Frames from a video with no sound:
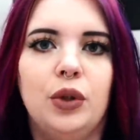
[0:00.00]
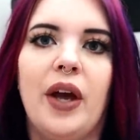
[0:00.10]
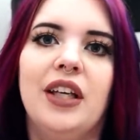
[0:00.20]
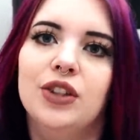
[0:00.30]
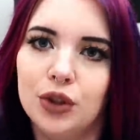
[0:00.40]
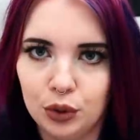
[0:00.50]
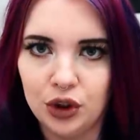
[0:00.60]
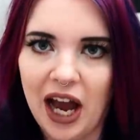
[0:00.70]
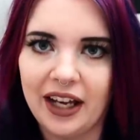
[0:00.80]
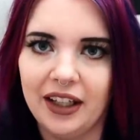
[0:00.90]
to a
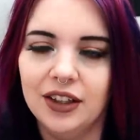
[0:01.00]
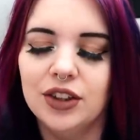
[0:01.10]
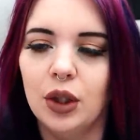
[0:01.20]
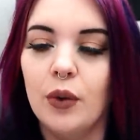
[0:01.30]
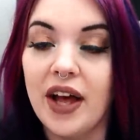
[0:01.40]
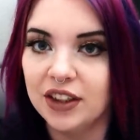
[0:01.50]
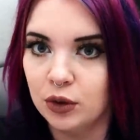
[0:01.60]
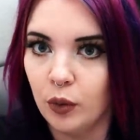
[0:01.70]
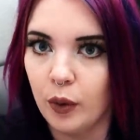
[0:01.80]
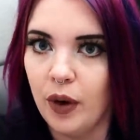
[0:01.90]
suit jacket. So that's
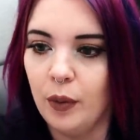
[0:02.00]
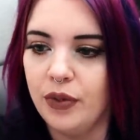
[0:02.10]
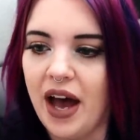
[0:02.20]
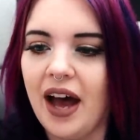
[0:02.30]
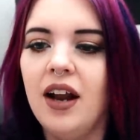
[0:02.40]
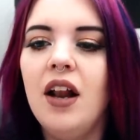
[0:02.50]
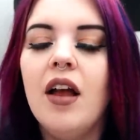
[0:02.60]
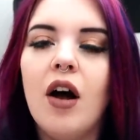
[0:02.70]
the way we went with that.